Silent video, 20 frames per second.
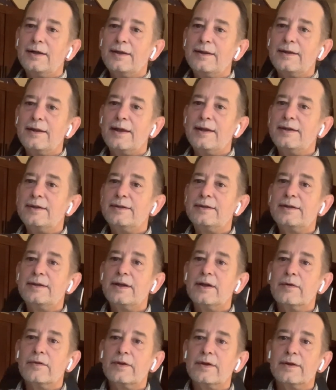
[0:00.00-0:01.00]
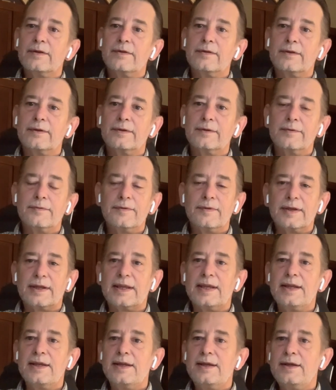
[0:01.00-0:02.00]
And the
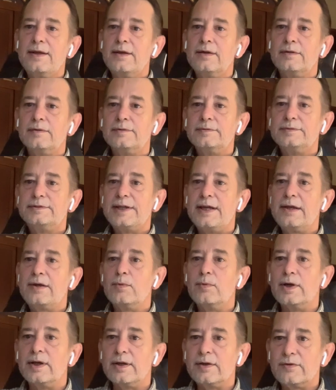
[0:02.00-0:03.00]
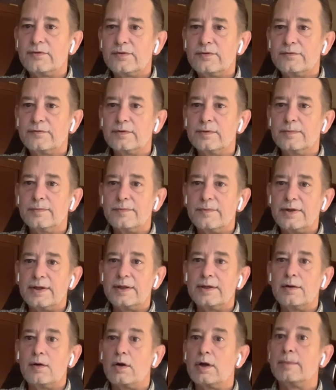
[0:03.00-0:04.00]
key takeaways from the
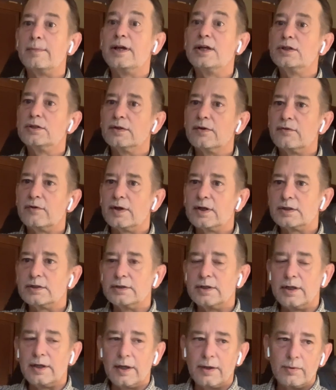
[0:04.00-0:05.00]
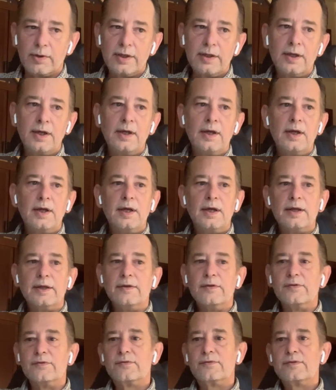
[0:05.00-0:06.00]
automation section, anyway,
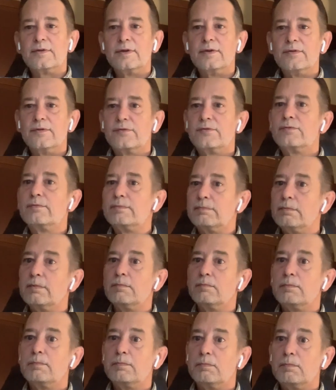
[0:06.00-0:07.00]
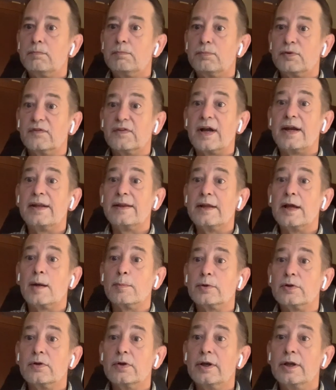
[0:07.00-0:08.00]
is providing the
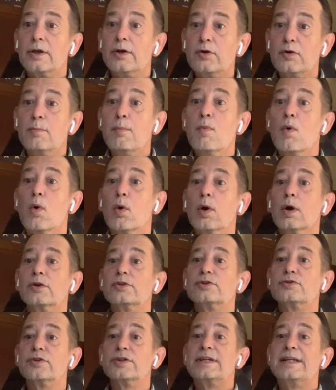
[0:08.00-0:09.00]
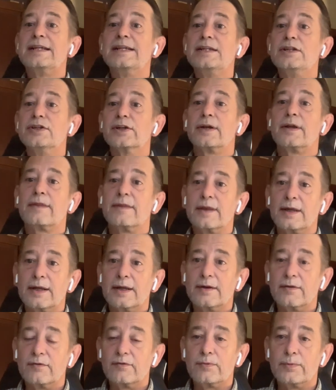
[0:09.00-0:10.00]
opportunity to do more strategic
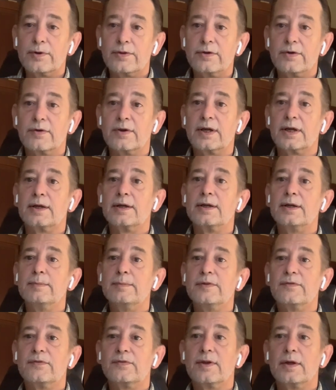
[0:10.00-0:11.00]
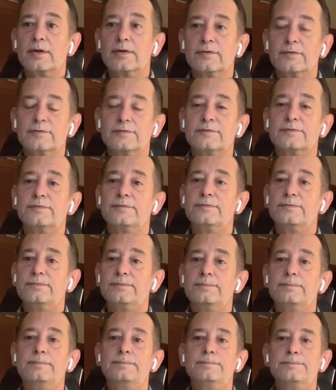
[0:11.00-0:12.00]
things with your time instead of
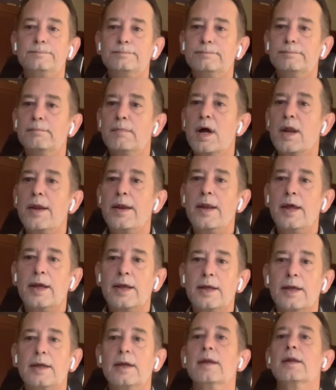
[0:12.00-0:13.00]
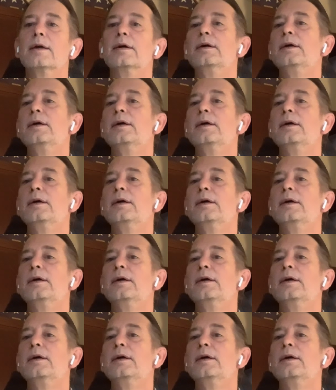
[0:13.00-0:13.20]
mundane,